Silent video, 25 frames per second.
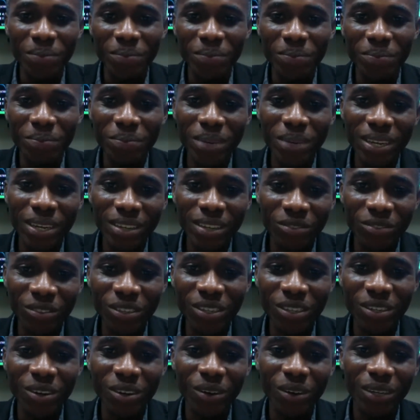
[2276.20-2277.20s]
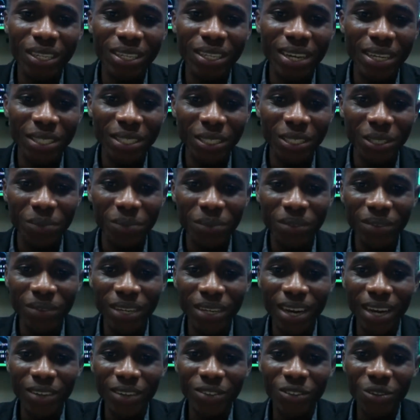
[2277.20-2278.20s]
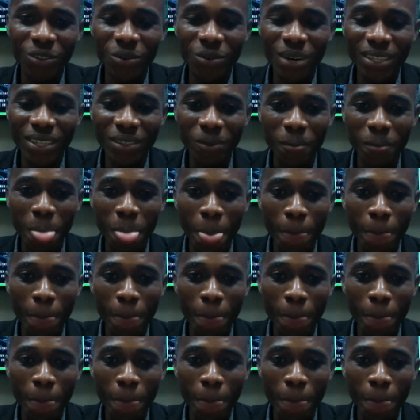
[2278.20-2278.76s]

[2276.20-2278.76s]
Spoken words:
ministry or leadership, even at Truett.